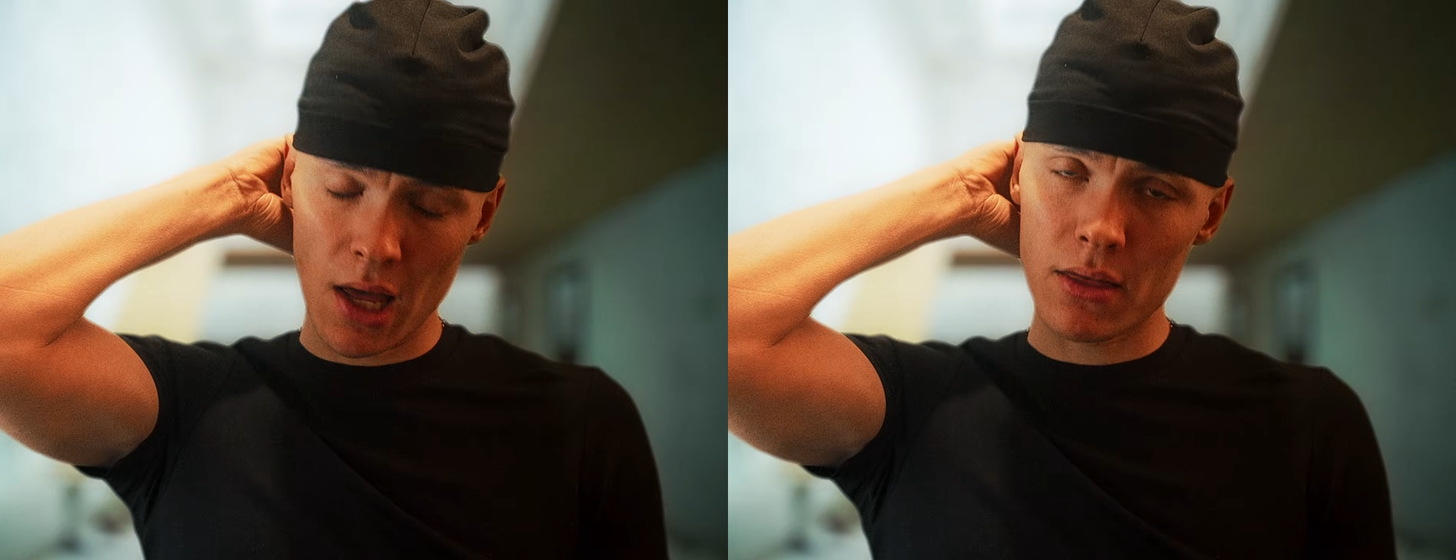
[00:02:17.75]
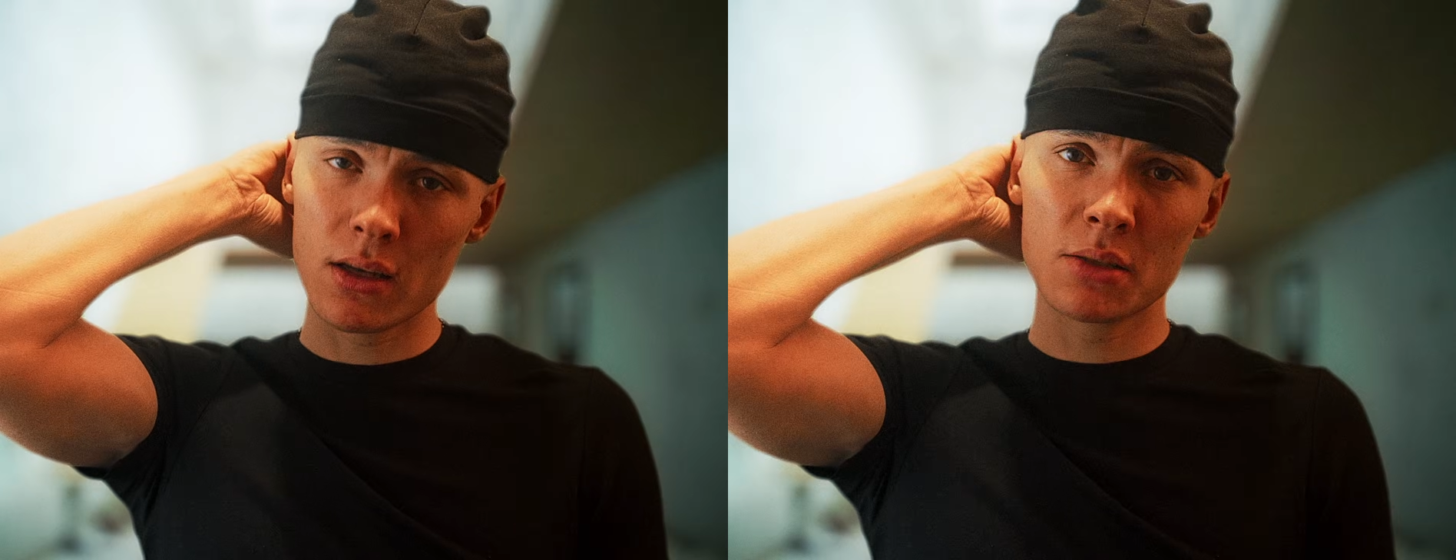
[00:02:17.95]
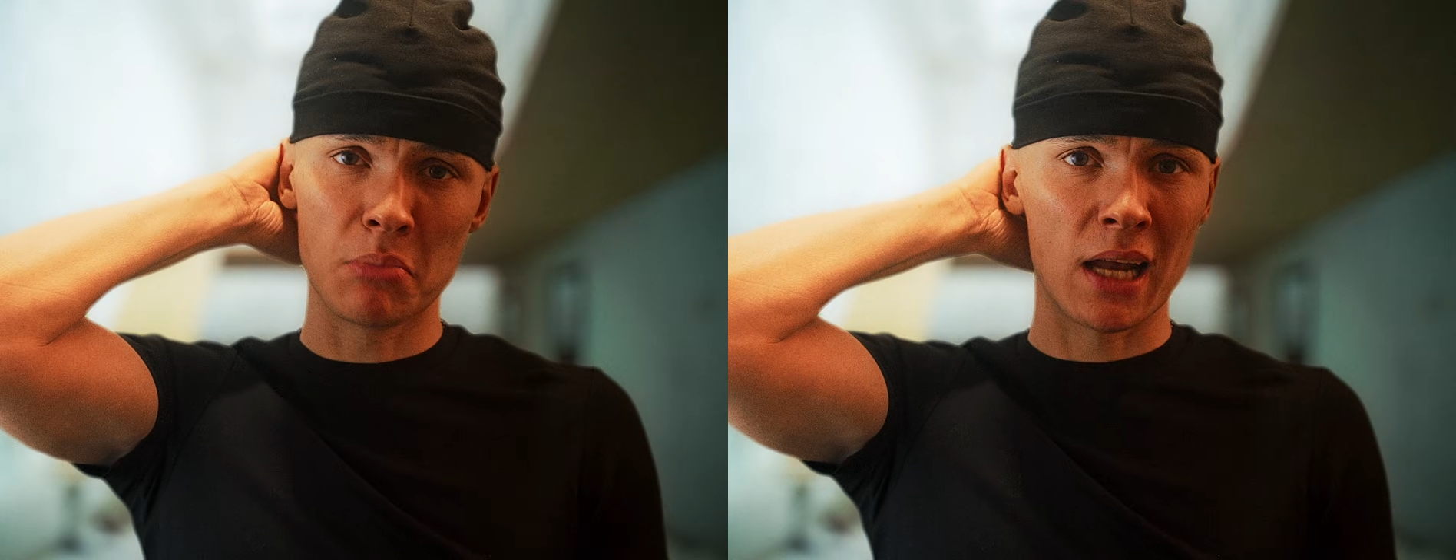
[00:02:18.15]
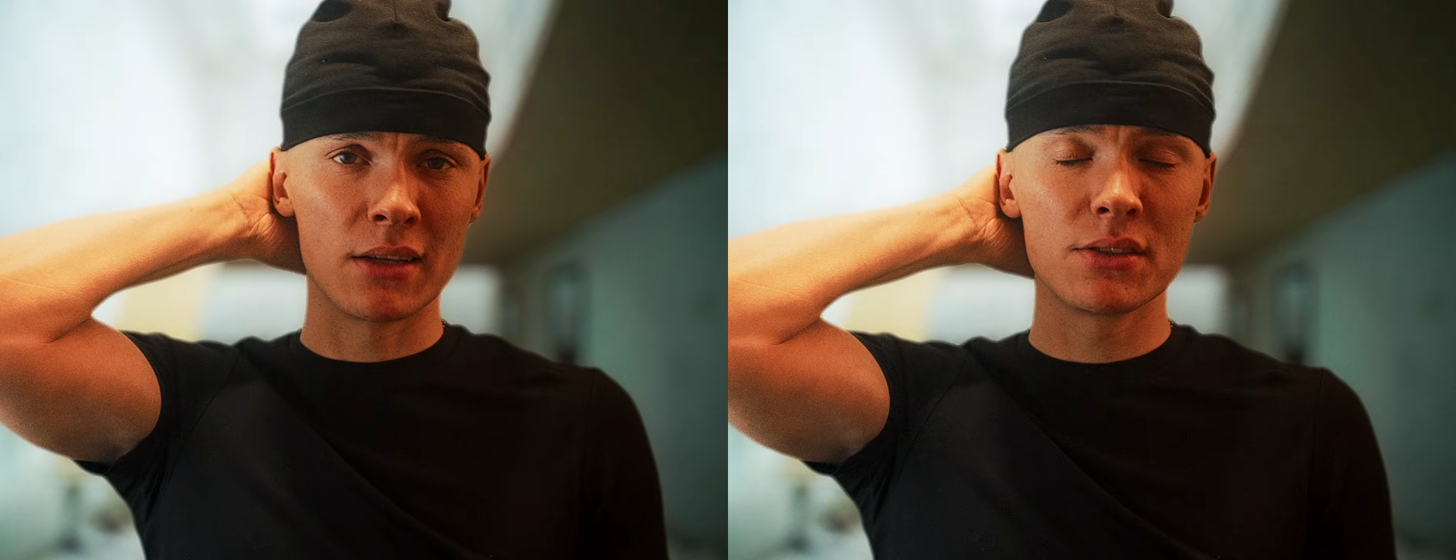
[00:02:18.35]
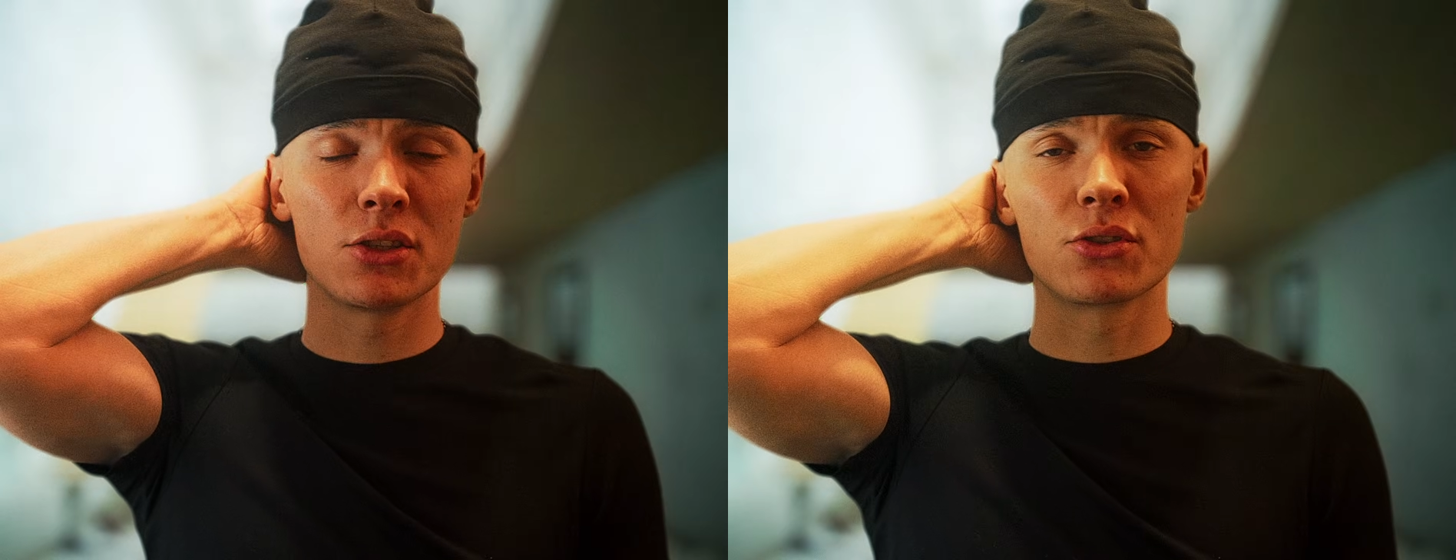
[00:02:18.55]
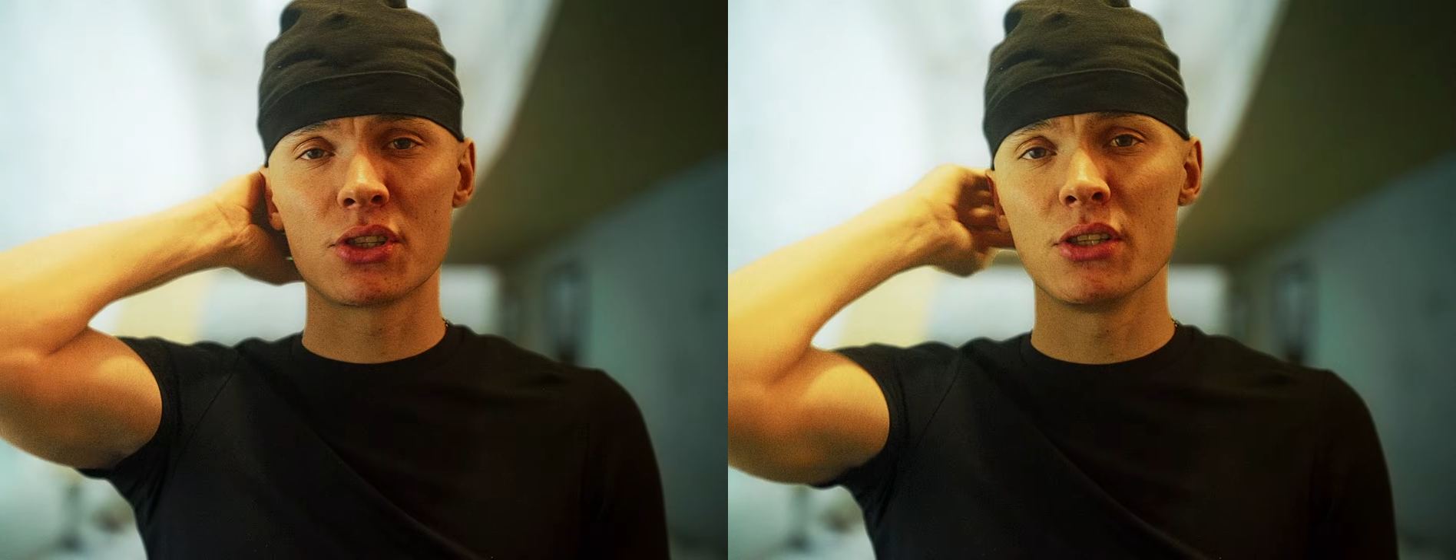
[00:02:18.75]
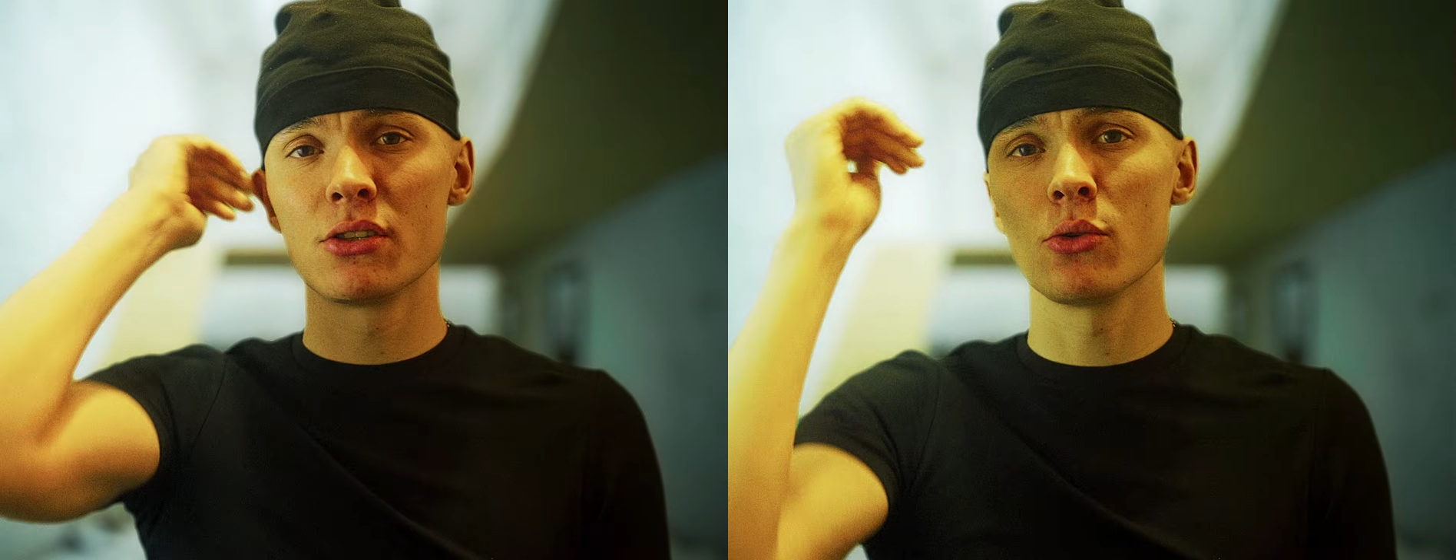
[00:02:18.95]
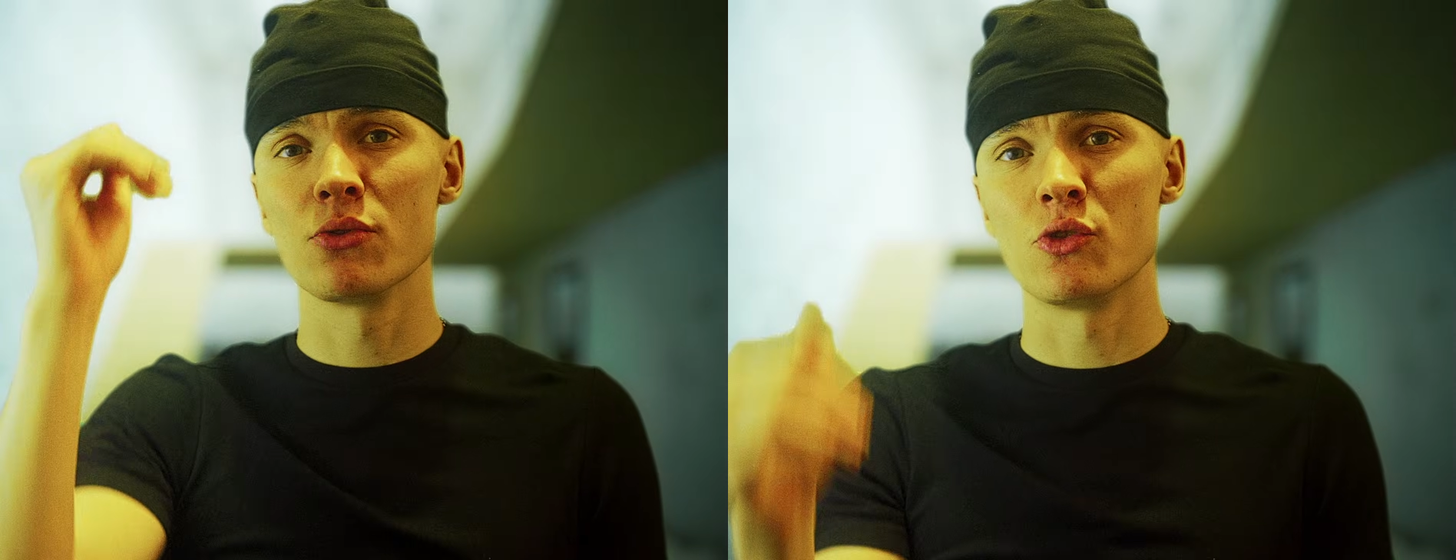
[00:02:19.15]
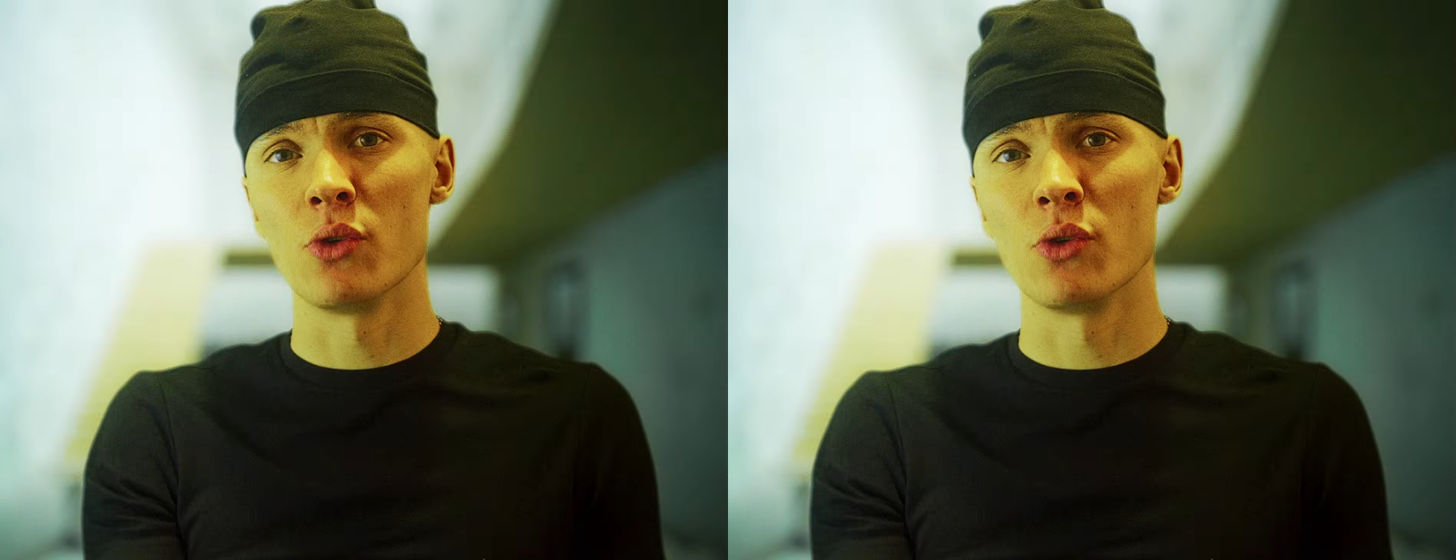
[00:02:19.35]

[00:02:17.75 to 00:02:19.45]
nothing is balanced, your skin tones